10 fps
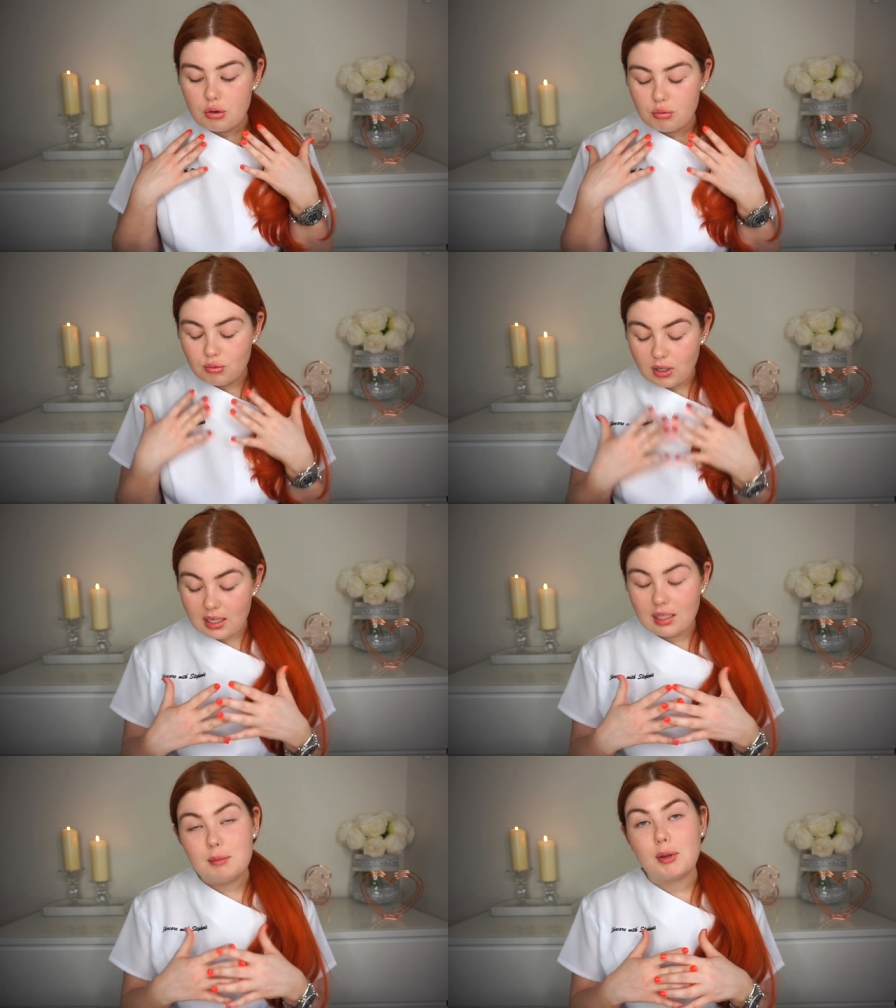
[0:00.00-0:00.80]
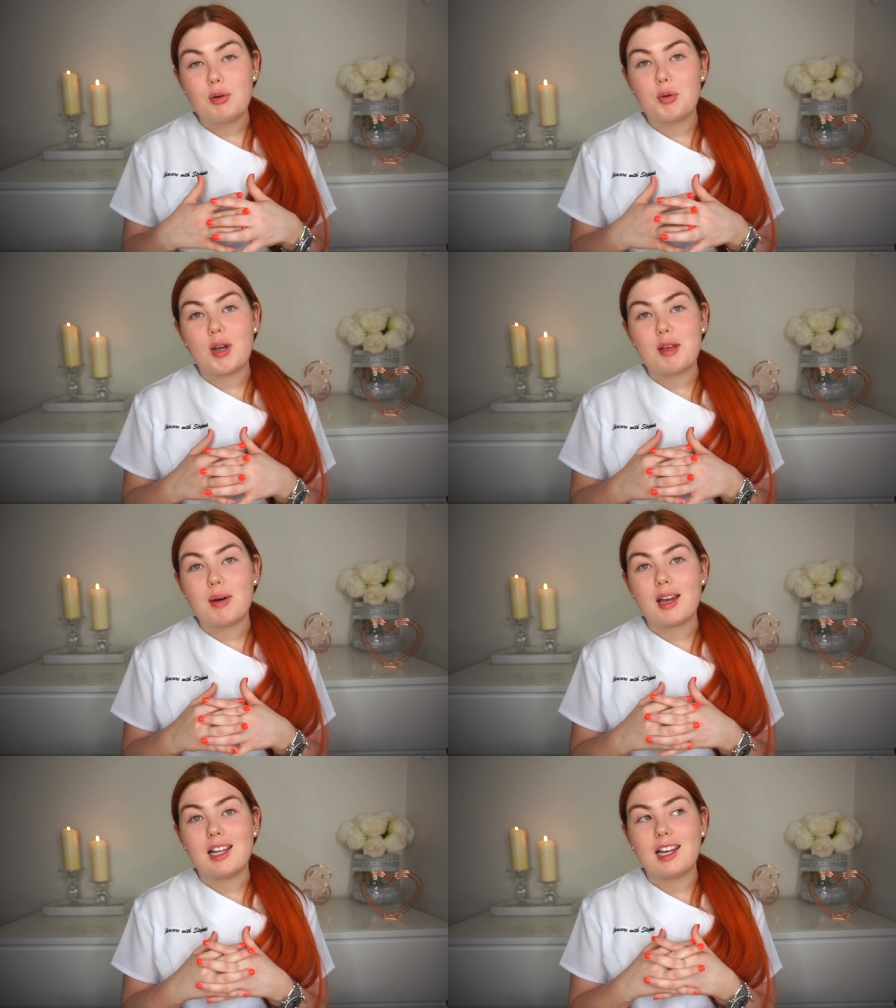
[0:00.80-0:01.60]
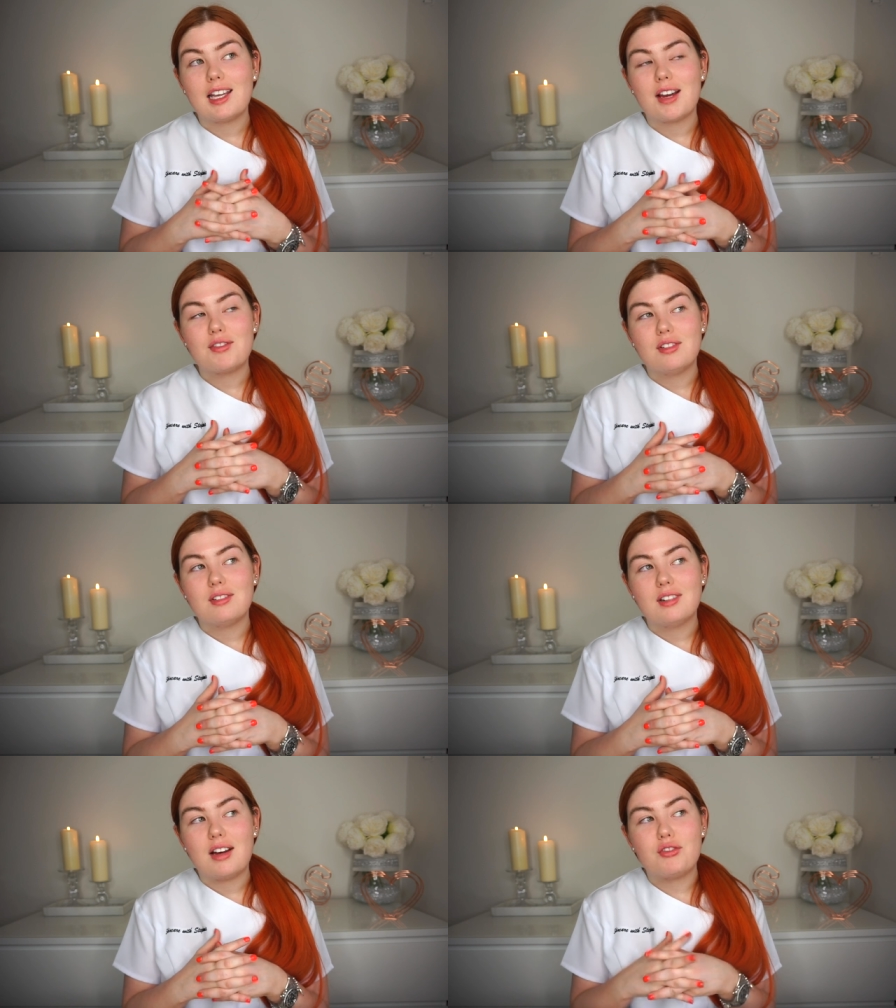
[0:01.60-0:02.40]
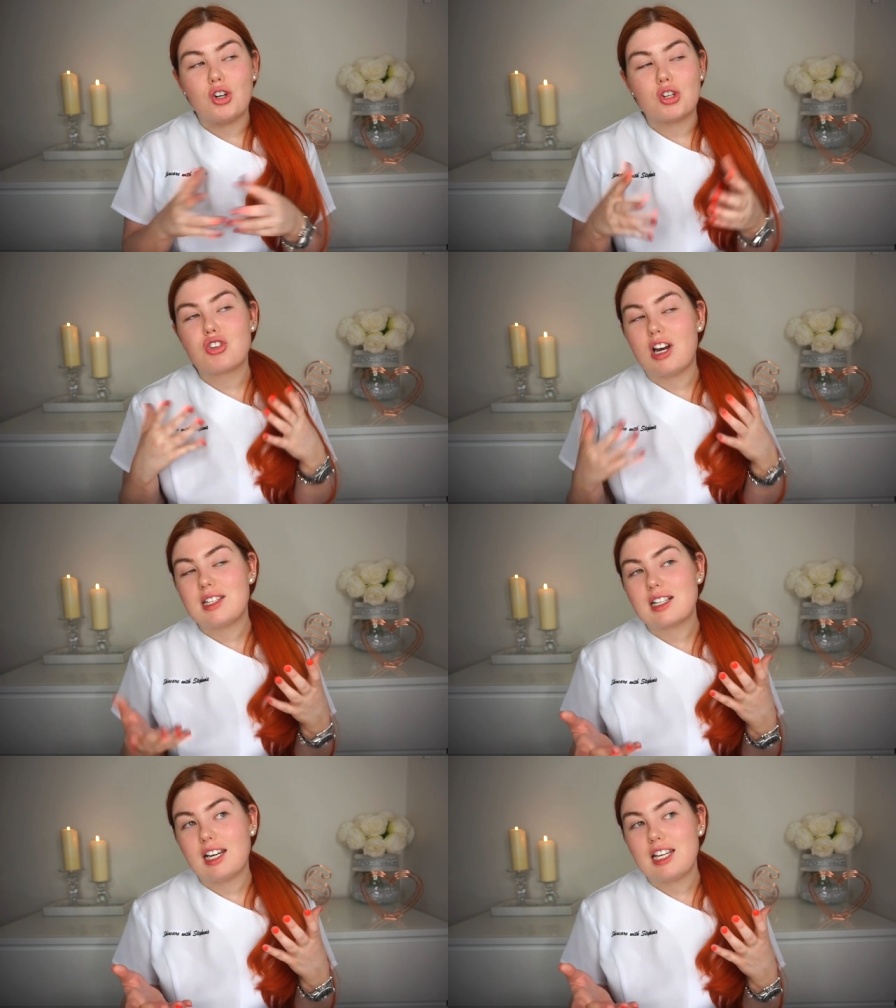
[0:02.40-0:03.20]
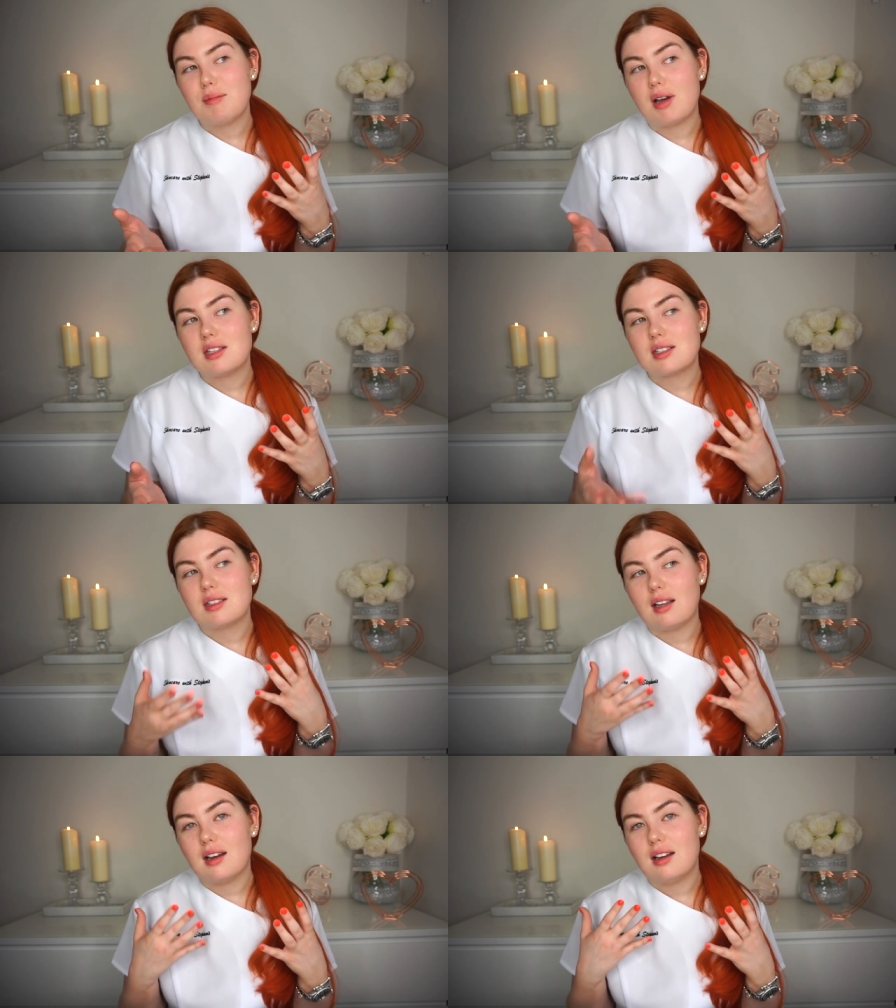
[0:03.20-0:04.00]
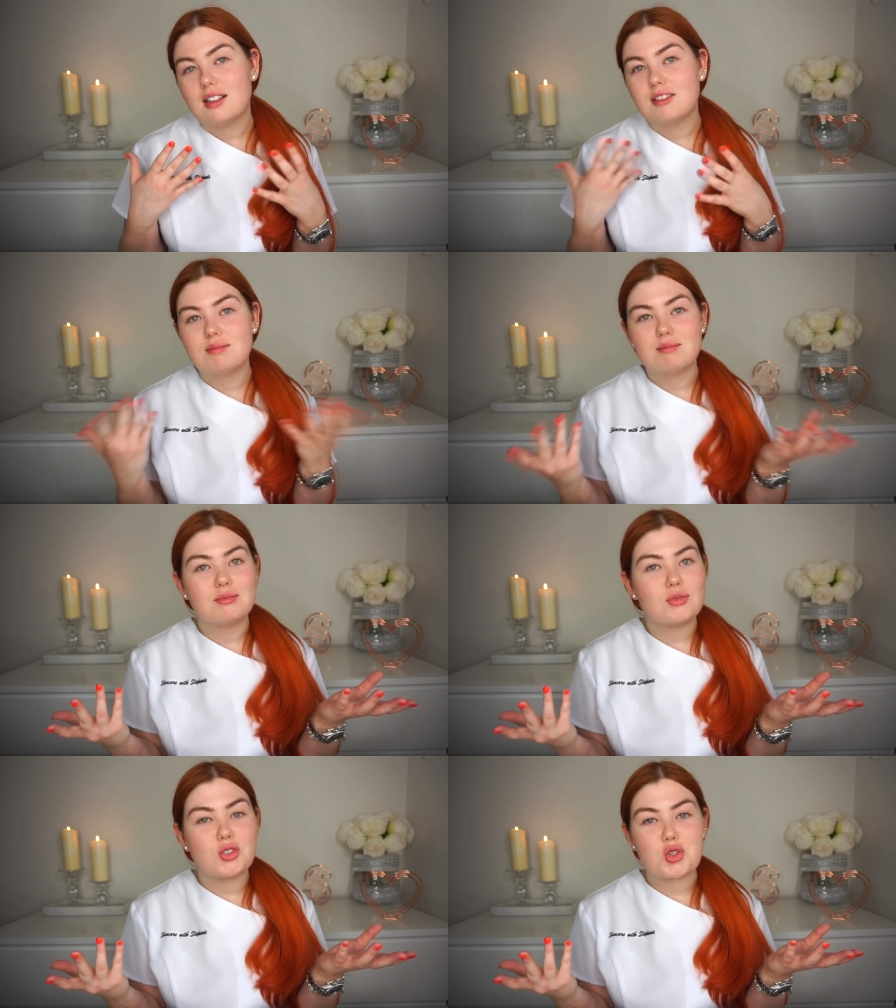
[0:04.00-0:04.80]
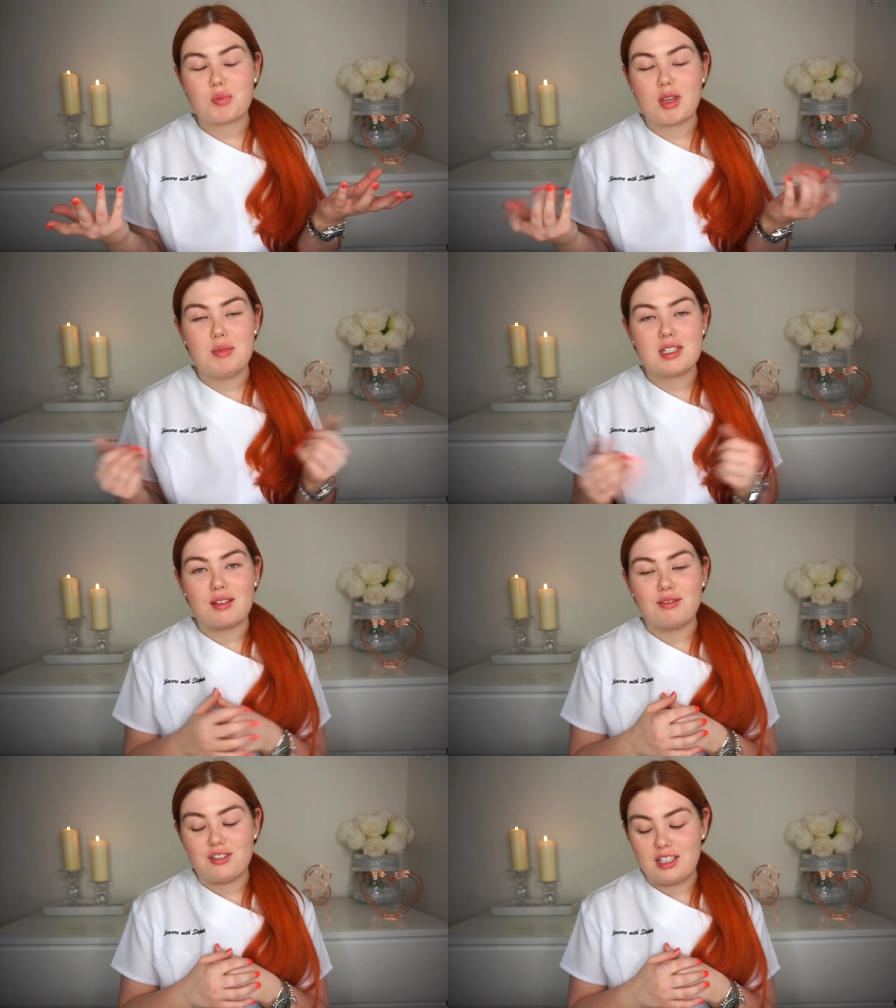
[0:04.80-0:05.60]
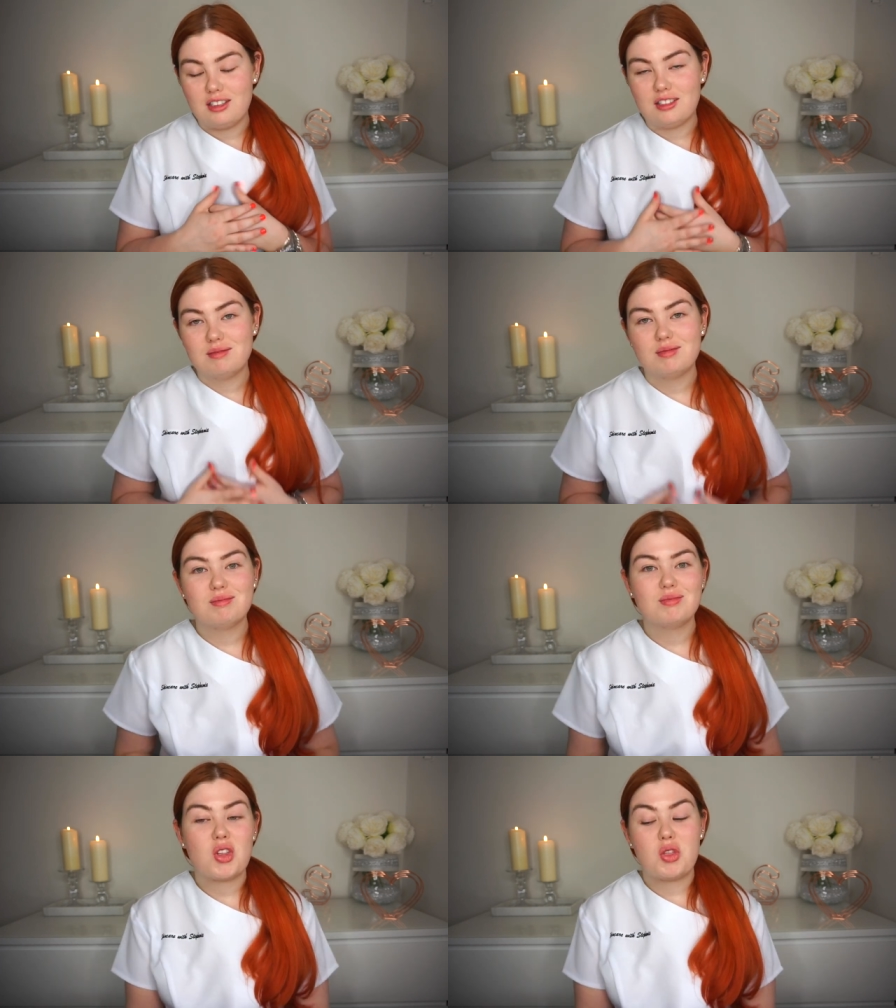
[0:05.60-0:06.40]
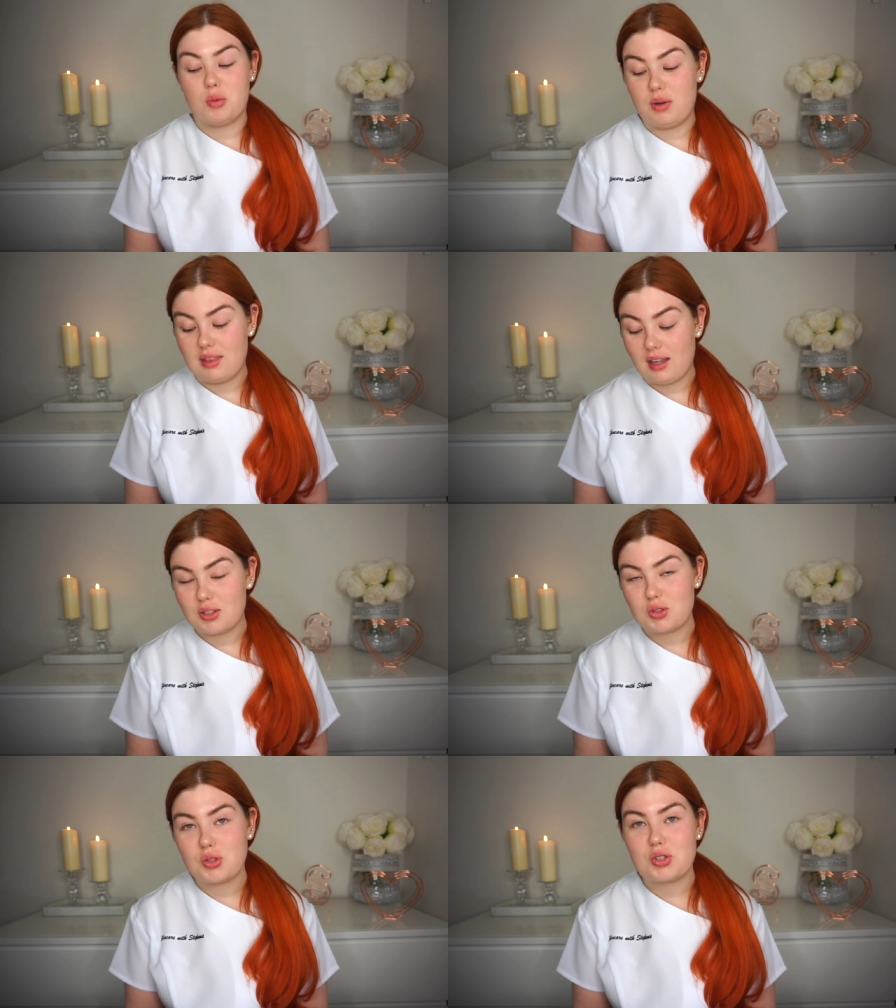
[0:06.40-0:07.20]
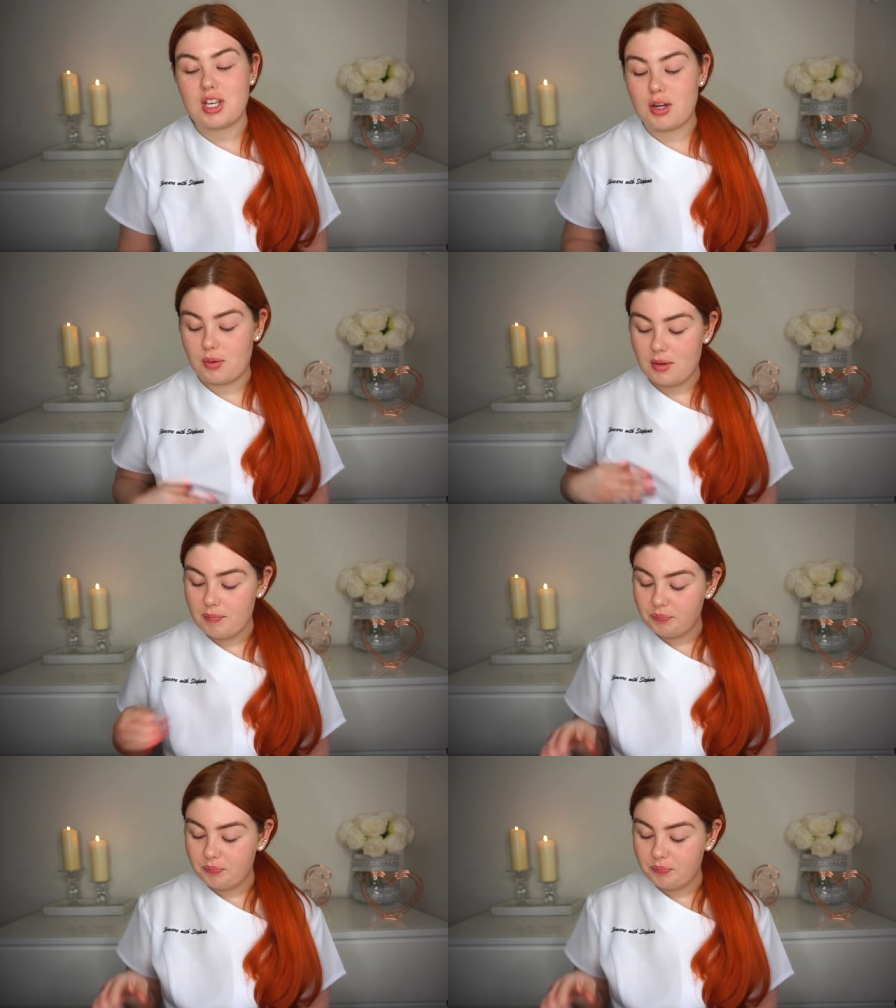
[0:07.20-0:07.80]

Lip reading: really blown away by it. Like, I've not tried a clay mask that doesn't make my skin feel the way that does. So